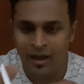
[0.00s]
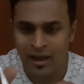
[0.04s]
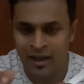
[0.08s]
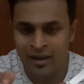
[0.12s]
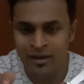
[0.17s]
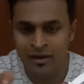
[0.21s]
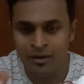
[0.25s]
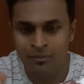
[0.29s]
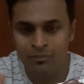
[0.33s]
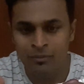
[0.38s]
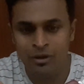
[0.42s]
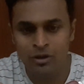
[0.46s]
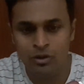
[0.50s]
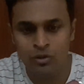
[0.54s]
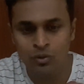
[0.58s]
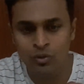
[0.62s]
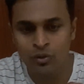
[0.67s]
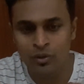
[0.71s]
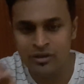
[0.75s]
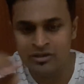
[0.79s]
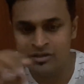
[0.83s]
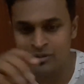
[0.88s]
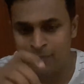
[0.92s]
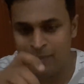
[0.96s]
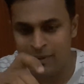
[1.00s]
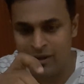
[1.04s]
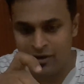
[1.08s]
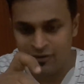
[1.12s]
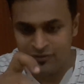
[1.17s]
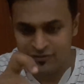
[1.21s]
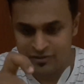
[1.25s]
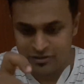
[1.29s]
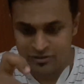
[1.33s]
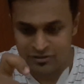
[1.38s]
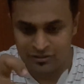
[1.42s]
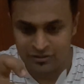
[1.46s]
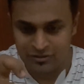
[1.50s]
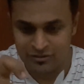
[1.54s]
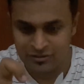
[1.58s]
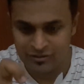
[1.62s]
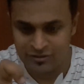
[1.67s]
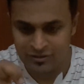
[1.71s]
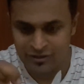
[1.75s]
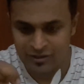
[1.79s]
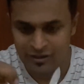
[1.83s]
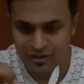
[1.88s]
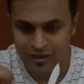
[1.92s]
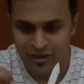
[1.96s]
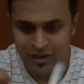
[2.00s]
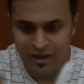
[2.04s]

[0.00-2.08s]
and number two is a pair of scissors.